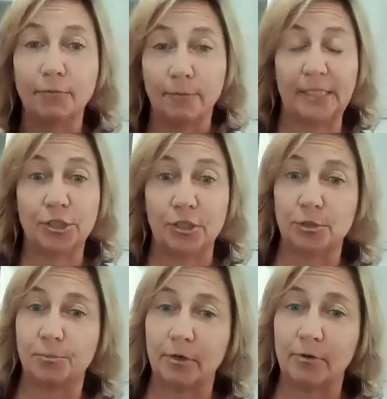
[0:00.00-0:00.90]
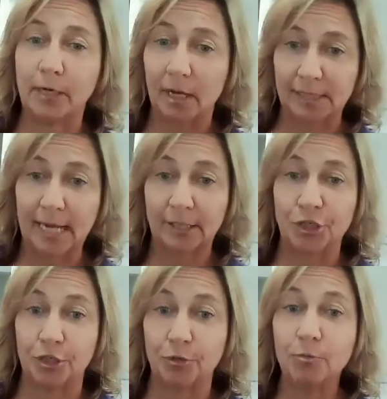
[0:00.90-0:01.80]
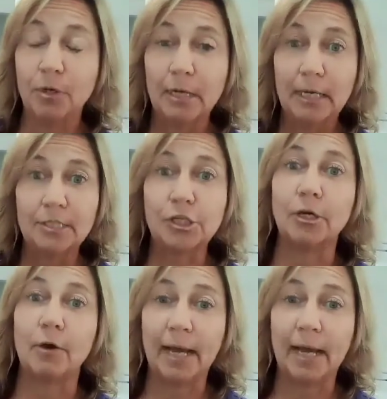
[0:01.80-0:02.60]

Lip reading: information is below to contact you to go